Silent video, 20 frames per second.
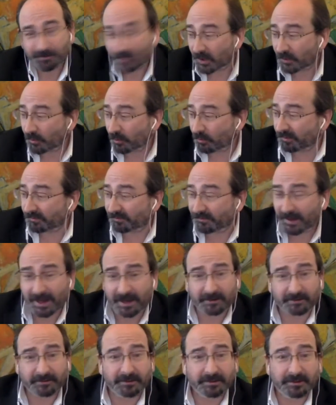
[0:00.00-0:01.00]
And what we
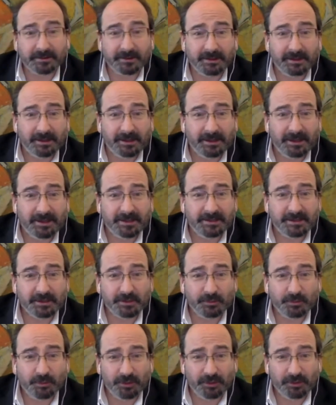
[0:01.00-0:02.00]
found is that
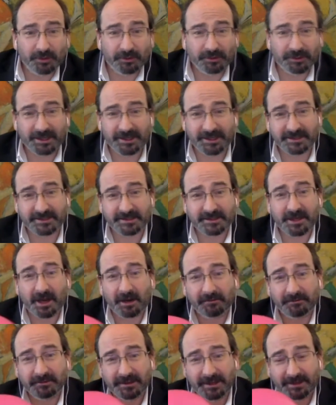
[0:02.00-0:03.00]
the world could hit its
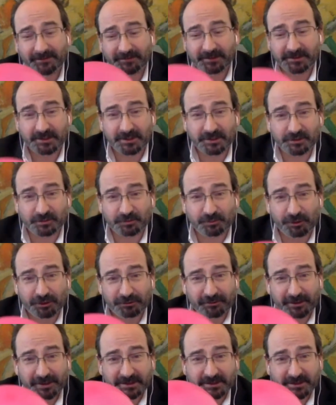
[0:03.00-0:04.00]
current level of social
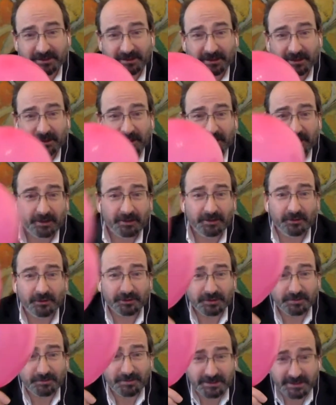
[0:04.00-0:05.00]
progress,
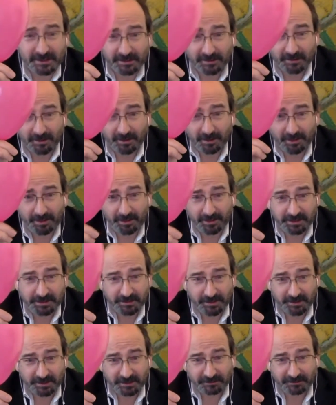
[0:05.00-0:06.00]
not emitting this
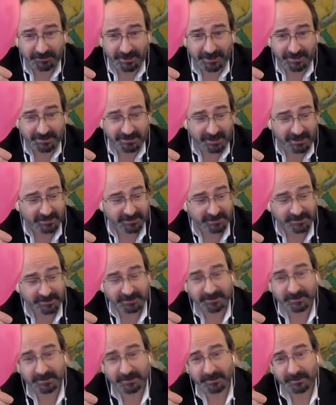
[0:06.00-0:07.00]
much greenhouse
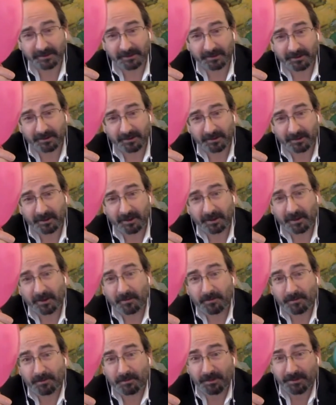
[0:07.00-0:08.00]
gases,
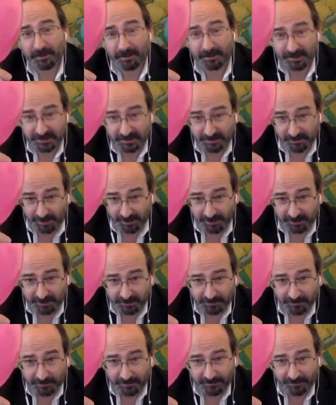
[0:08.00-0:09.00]
but this much.
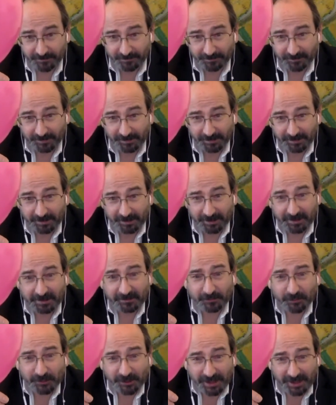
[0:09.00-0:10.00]
And
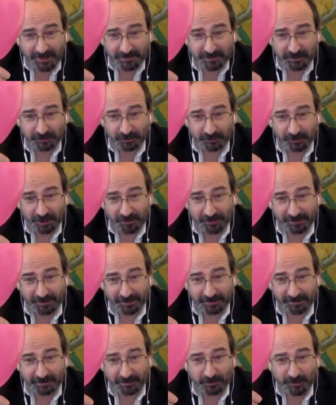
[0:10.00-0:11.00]
if we kept on
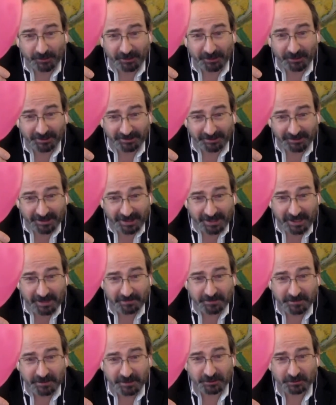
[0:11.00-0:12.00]
going, we could
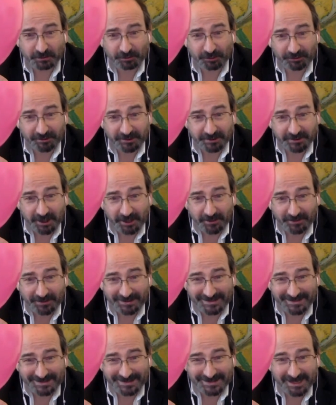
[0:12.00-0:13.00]
keep social progress
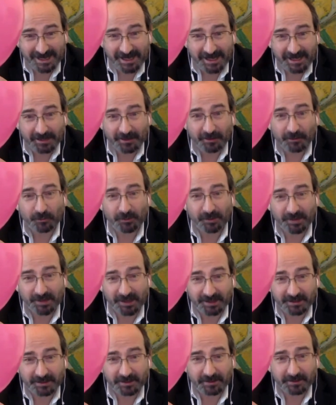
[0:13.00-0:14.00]
going, staying
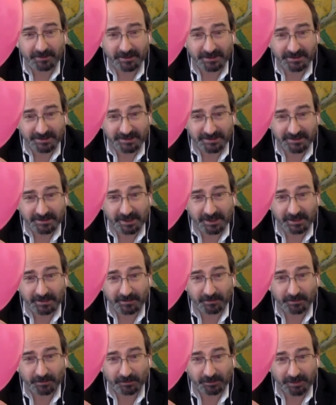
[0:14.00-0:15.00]
within these
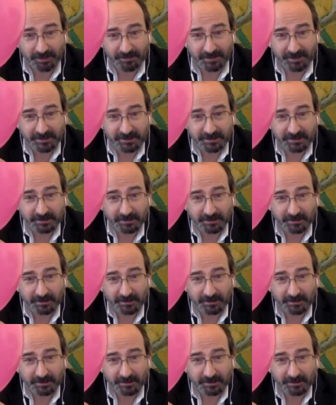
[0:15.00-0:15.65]
sustainable limits.